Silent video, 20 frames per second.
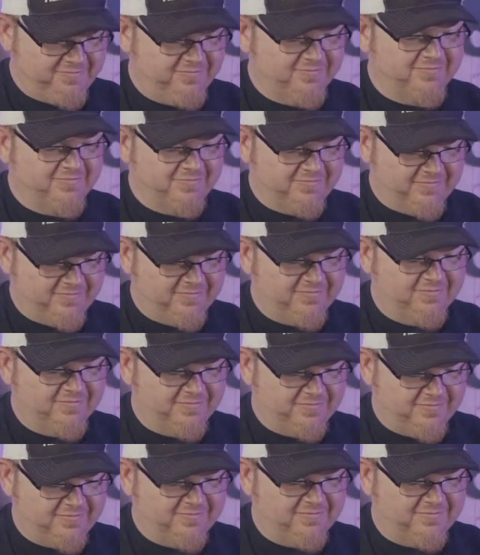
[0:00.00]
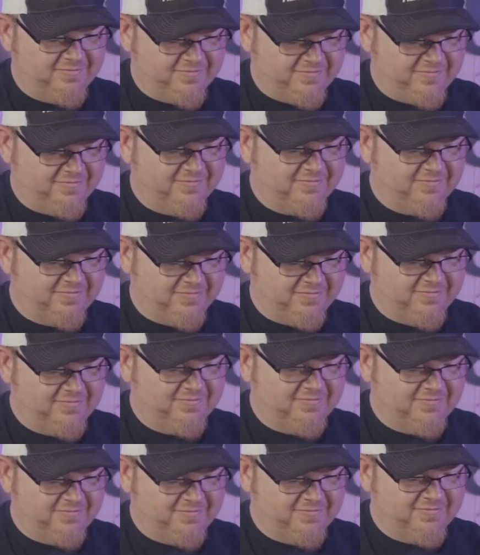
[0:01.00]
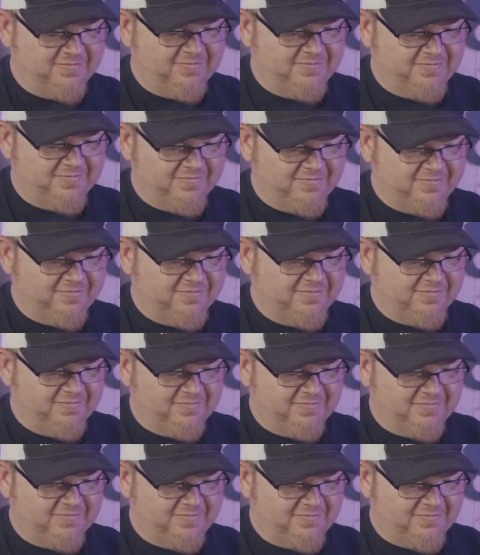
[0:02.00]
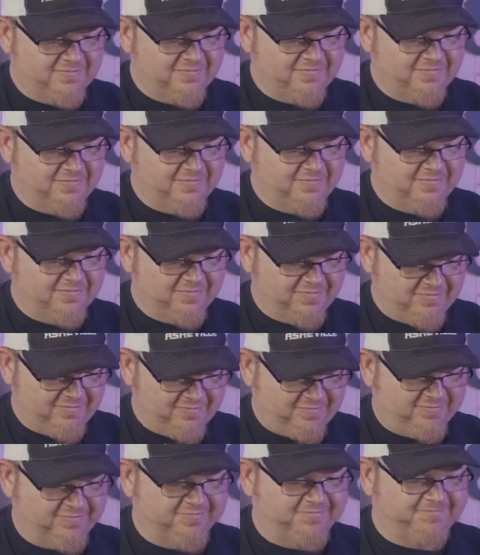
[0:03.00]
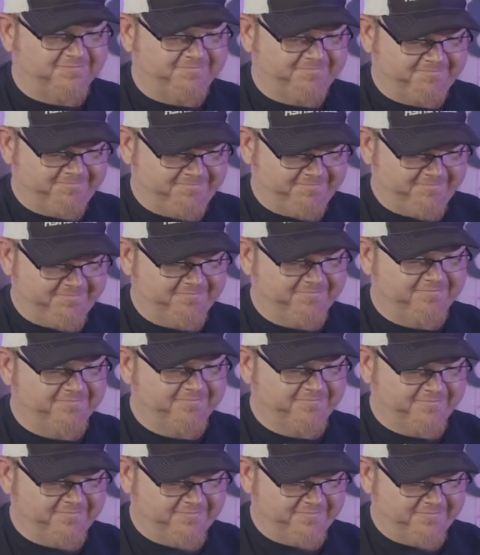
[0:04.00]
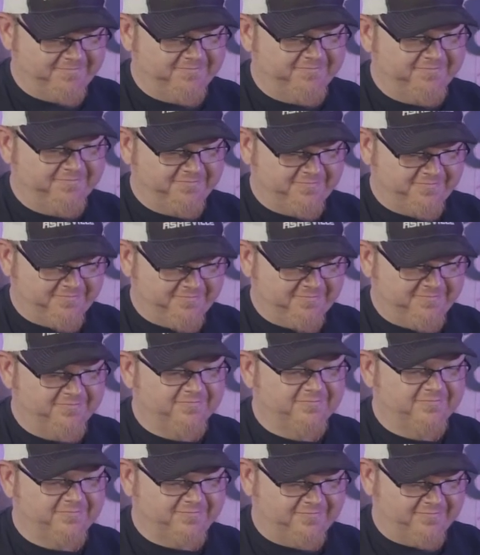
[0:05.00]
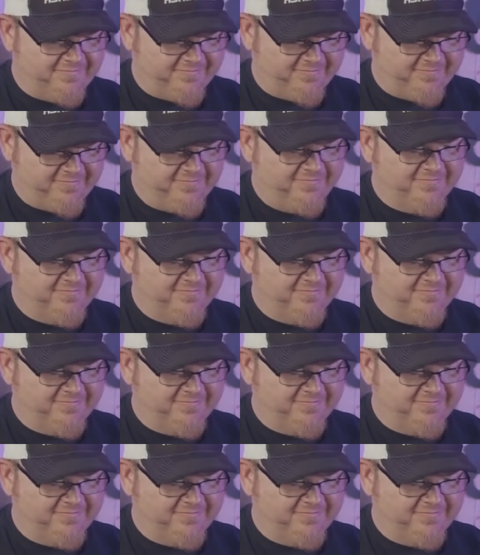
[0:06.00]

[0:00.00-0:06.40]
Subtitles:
(silent)